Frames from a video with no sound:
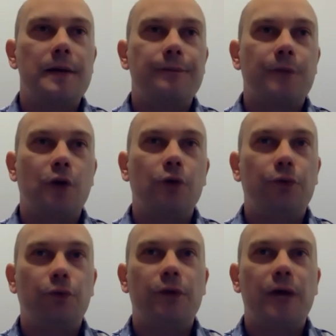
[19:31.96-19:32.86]
go
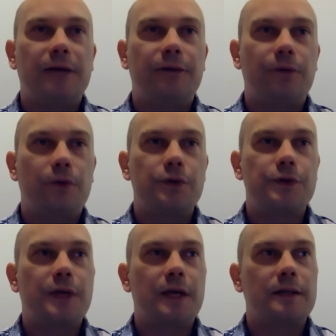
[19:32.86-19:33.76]
through that
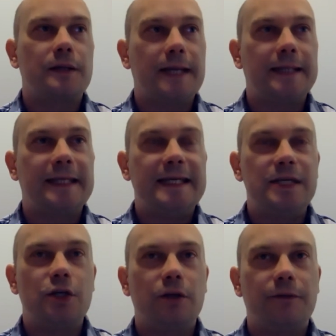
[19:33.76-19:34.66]
first and get
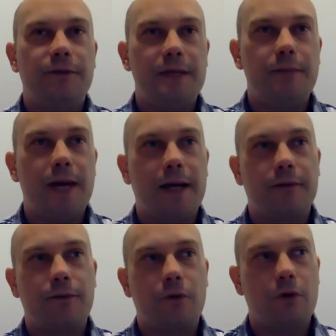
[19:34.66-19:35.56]
initial
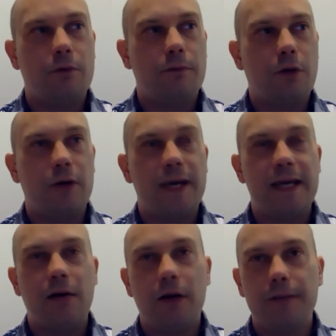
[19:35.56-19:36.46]
feedback from our
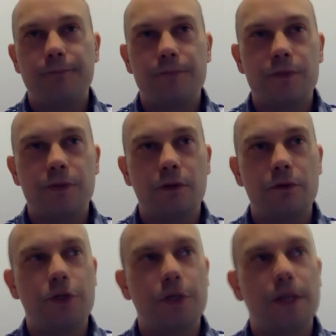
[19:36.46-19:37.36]
AI
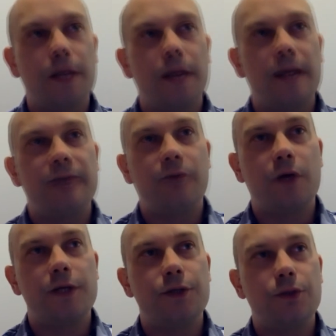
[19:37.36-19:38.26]
solution,
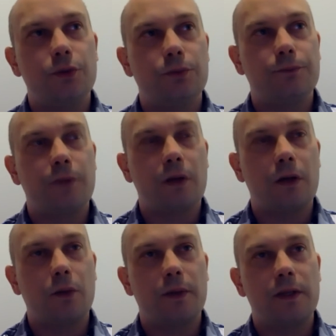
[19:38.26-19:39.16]
advise you
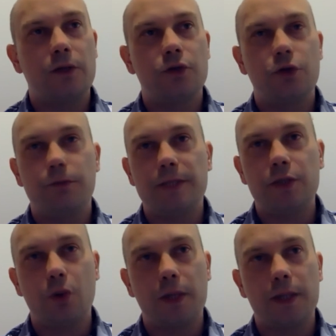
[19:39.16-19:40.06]
whether you should be
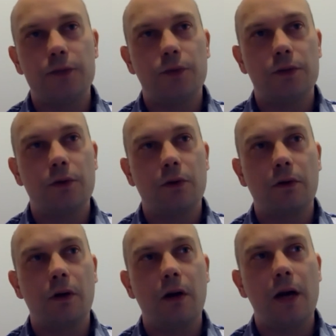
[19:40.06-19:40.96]
talking to a
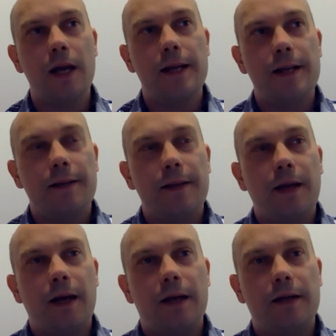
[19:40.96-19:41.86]
doctor.
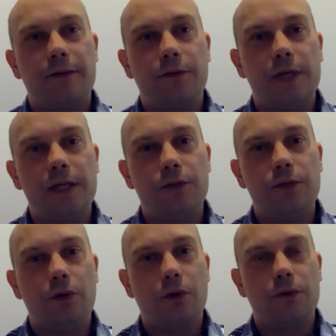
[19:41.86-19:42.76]
And if you need to
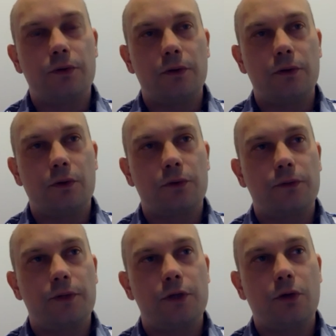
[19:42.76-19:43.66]
talk to
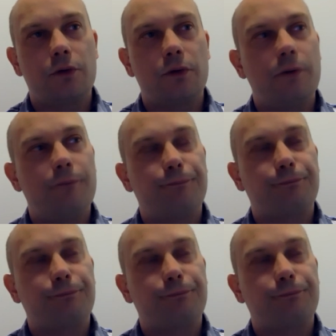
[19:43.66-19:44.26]
the doctor,